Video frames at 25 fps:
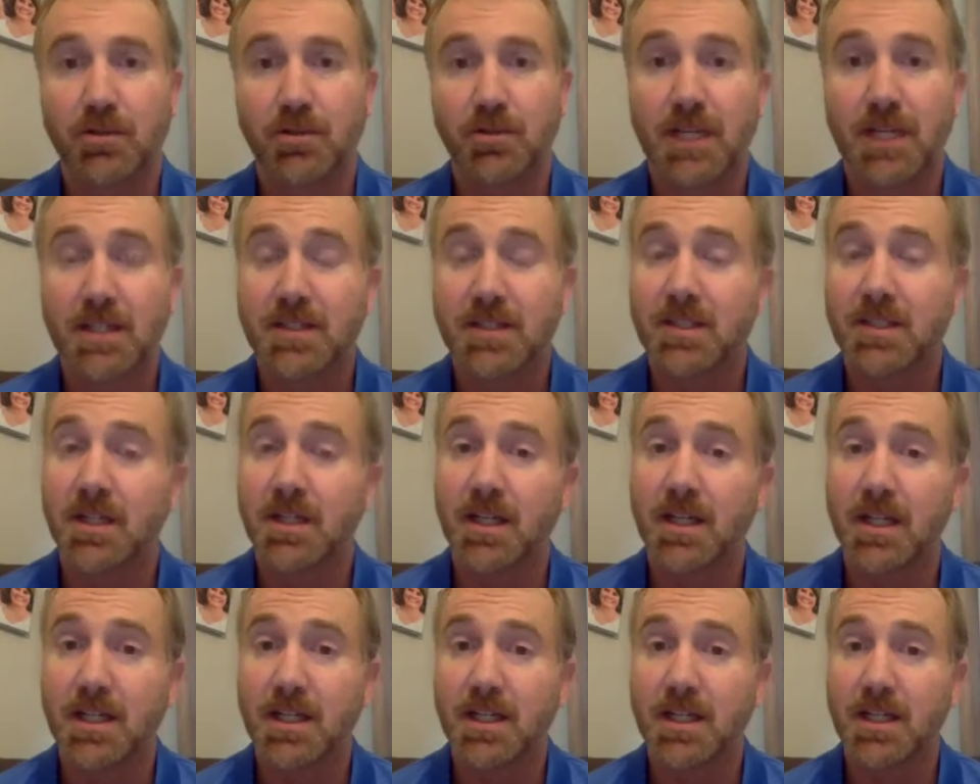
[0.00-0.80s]

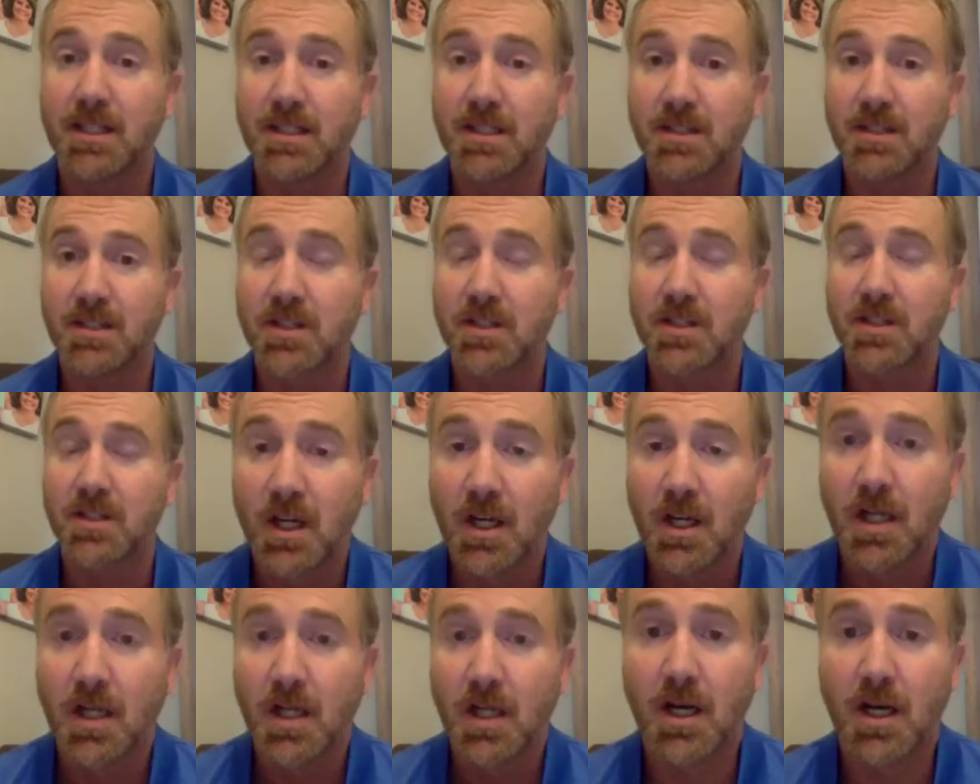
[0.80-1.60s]
Tessa is
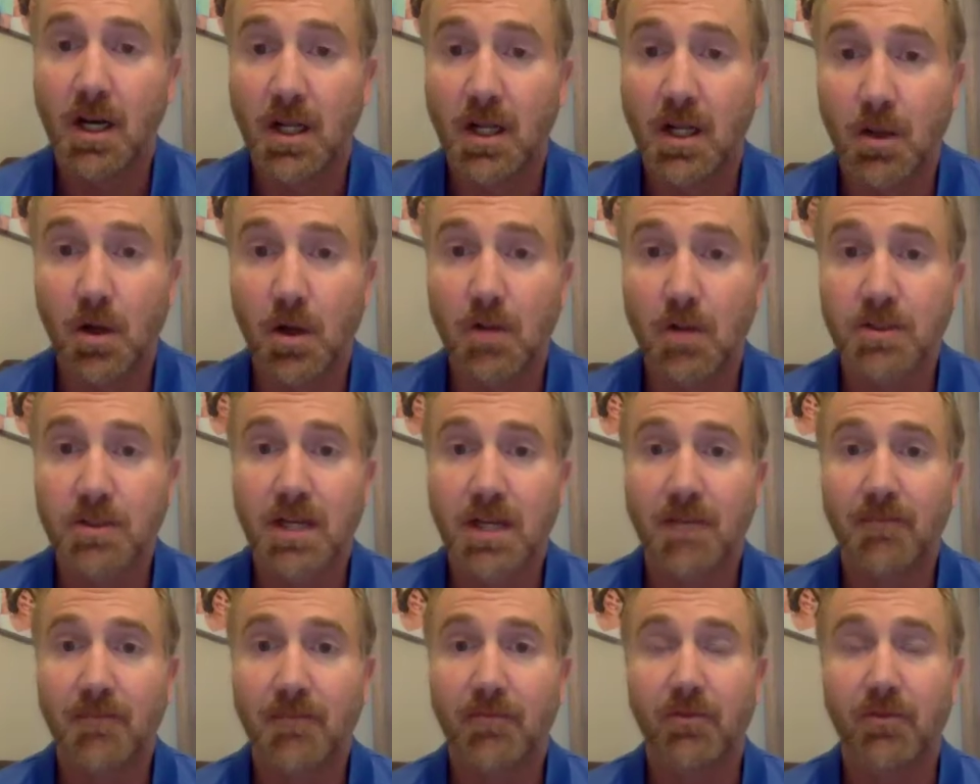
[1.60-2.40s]
a
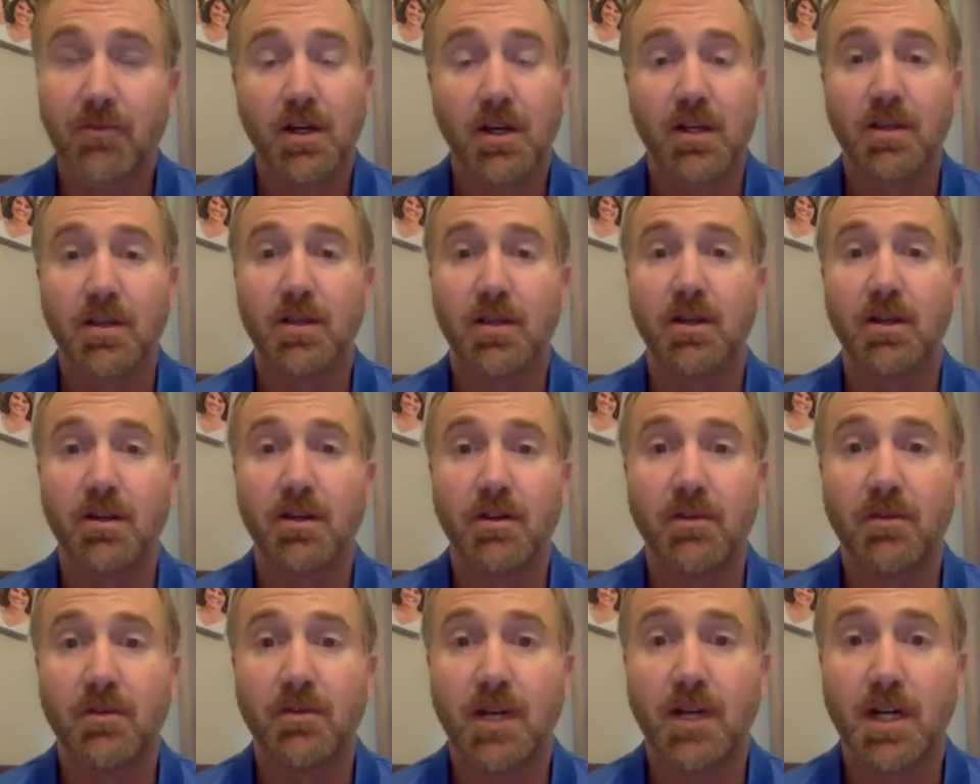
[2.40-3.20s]
longtime friend
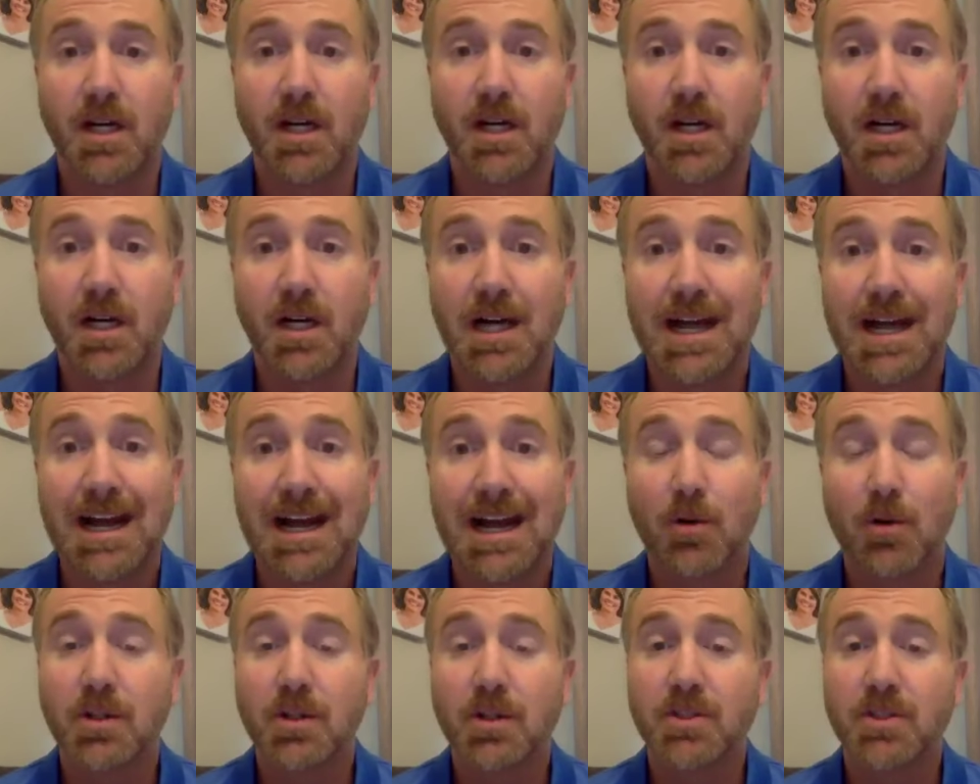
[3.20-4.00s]
of
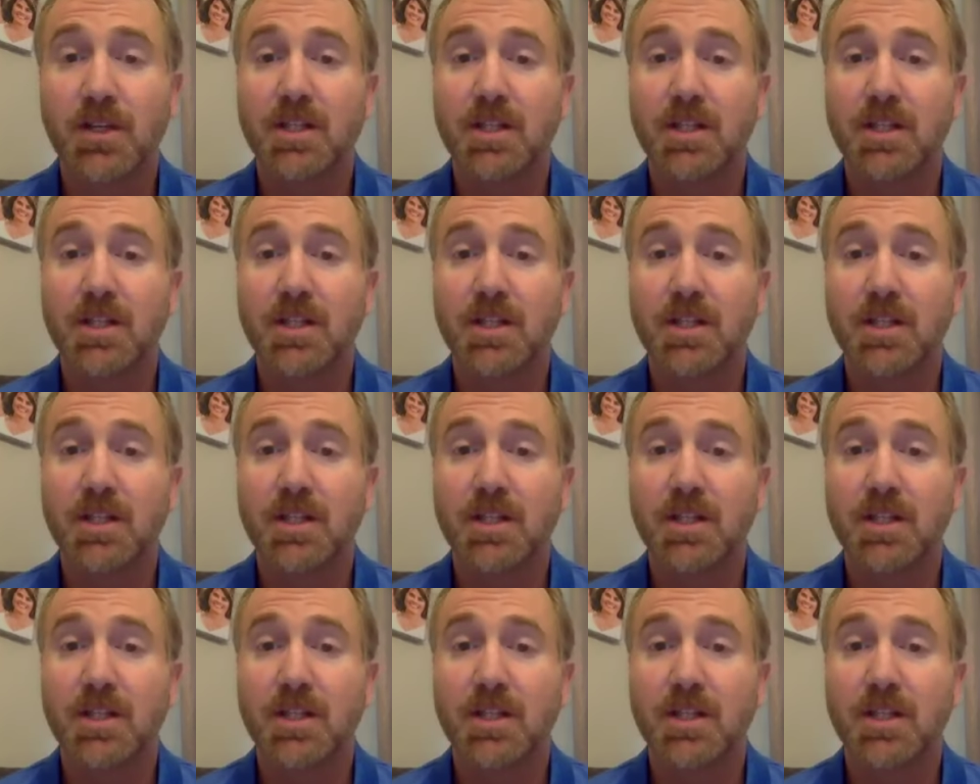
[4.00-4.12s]
ours,